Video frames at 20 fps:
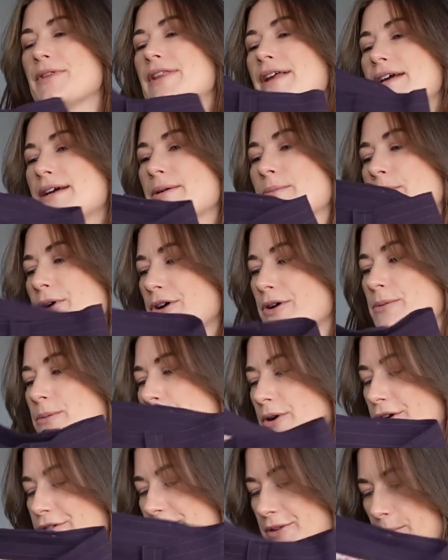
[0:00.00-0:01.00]
They were
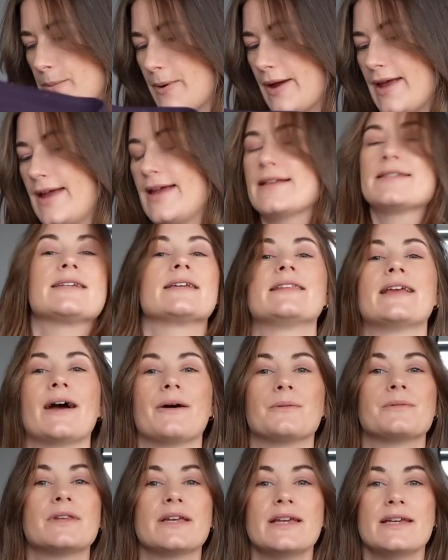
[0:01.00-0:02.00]
worth the wait.
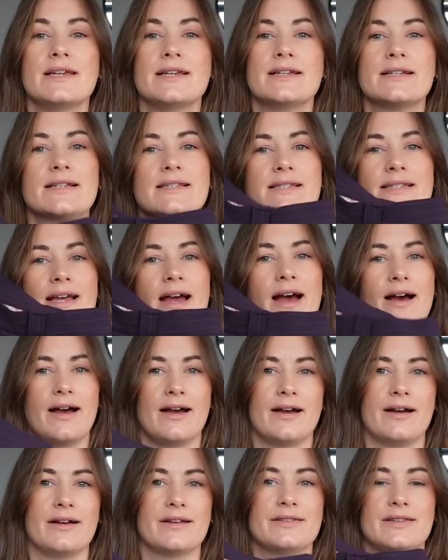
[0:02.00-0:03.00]
Now these
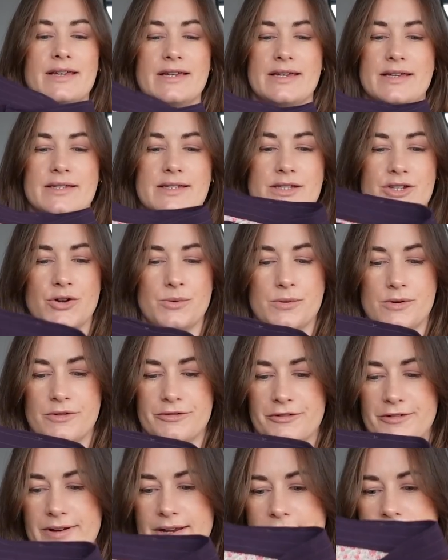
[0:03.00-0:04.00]
are the Sew
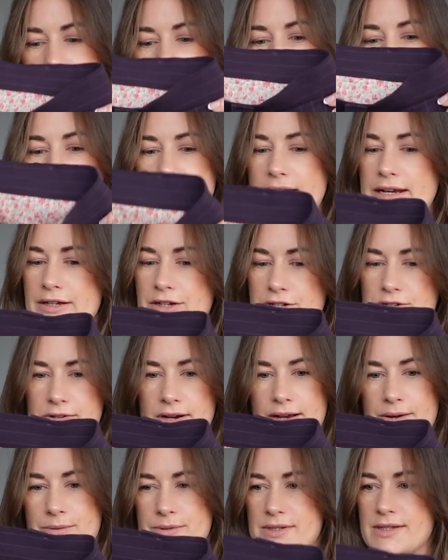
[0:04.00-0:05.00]
Over It Nina
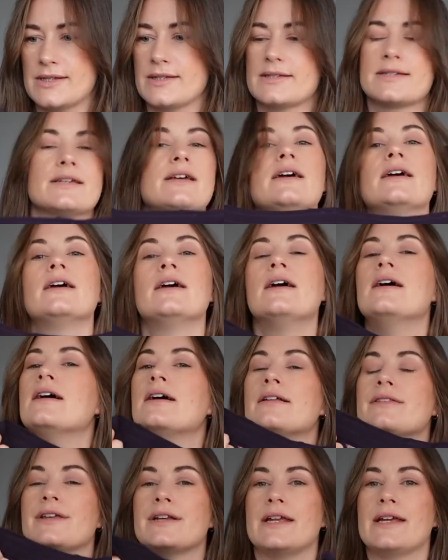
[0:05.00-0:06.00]
trousers.
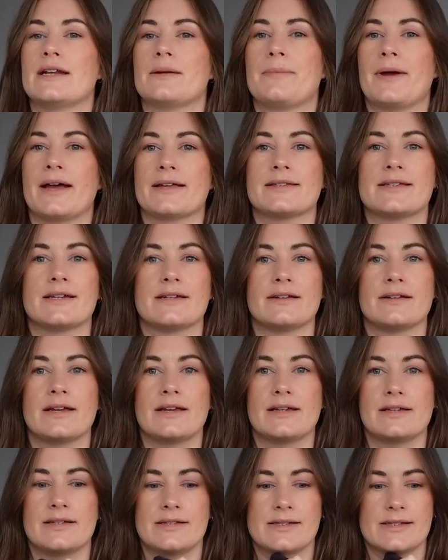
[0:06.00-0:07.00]
The Nina pattern
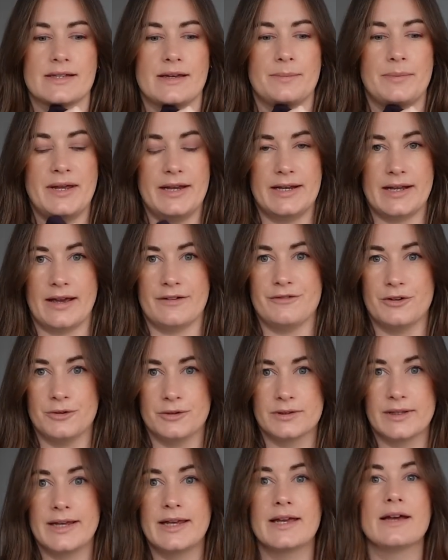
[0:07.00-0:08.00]
is a PDF
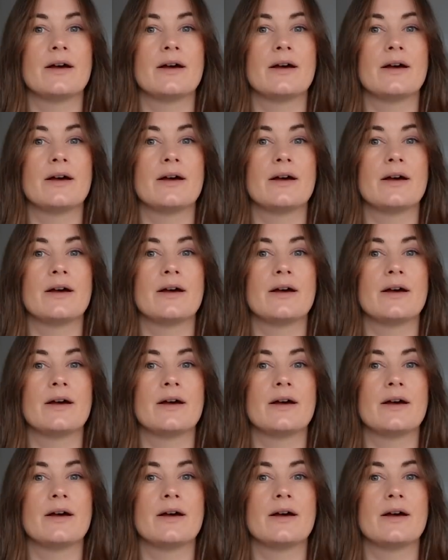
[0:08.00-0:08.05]
only.